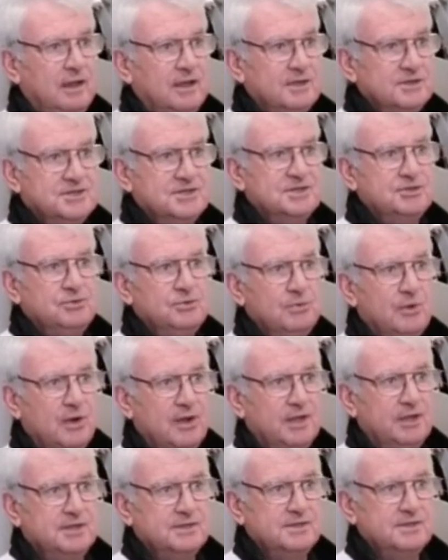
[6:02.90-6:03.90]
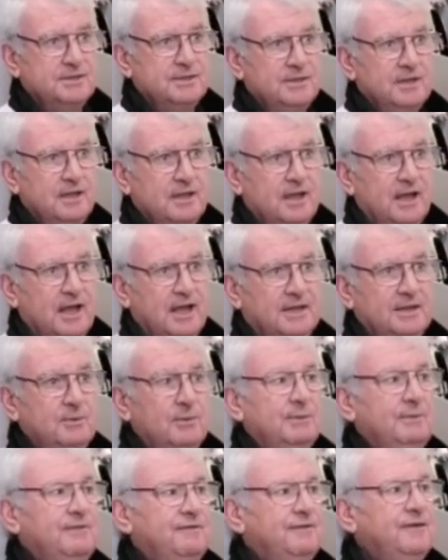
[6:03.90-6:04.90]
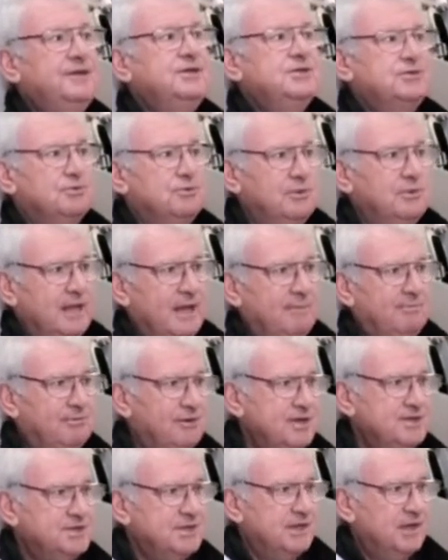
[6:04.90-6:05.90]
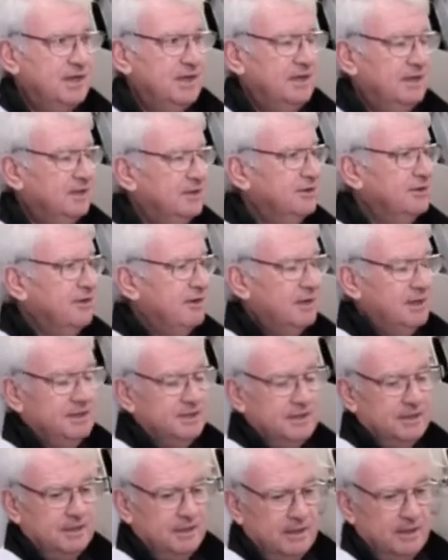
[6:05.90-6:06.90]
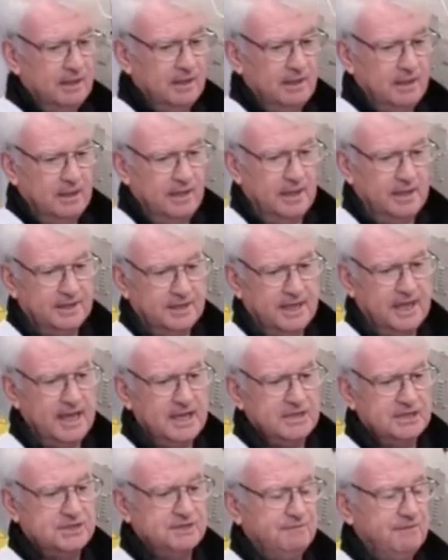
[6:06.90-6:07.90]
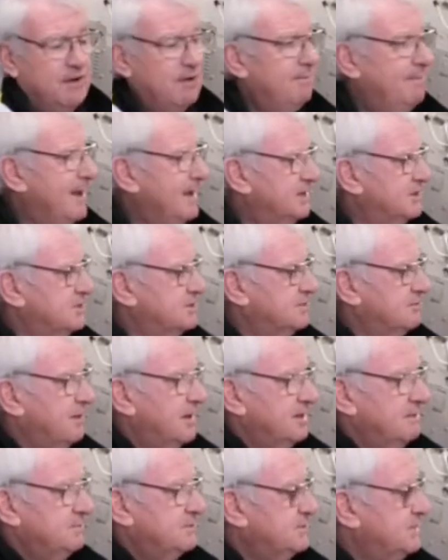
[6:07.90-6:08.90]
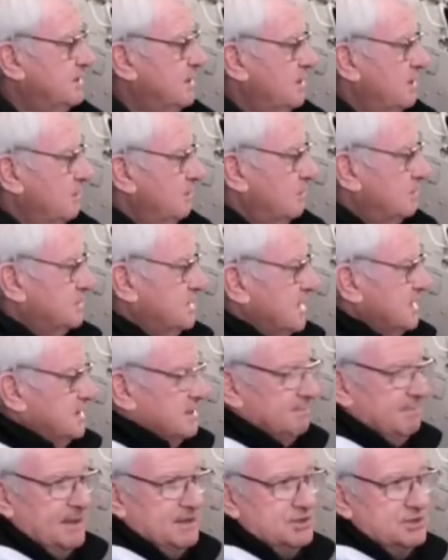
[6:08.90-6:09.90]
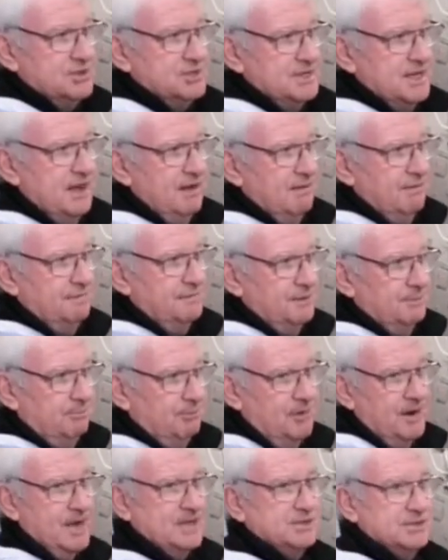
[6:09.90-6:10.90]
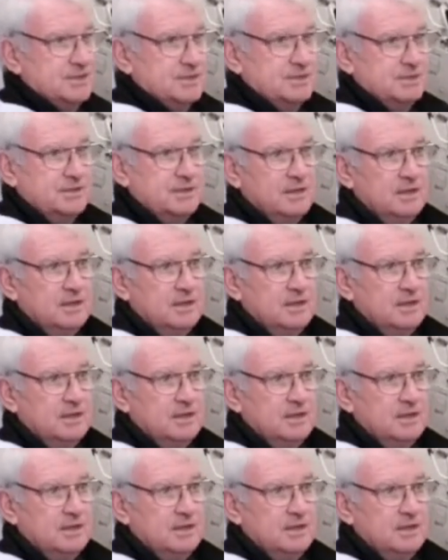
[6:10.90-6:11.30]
still wines. And then when we've finished all that pressing, in the case of our Bacchus grapes, we'll take the bunches out of the press